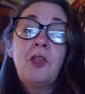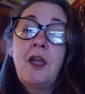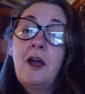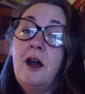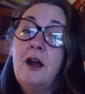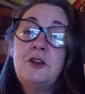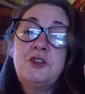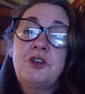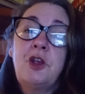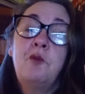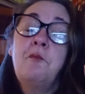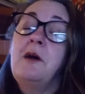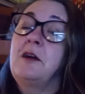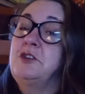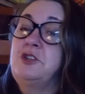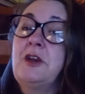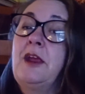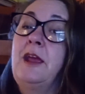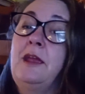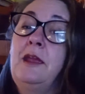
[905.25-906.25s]
I show my
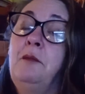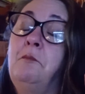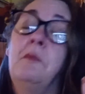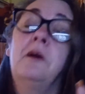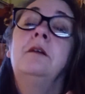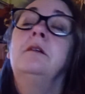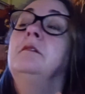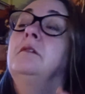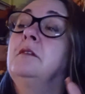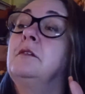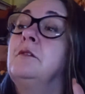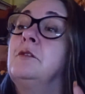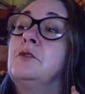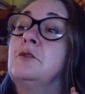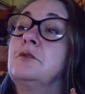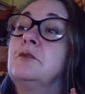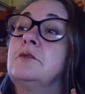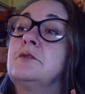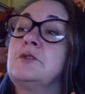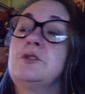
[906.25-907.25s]
shame
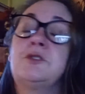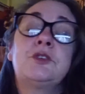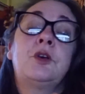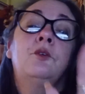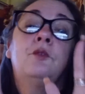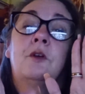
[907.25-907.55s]
so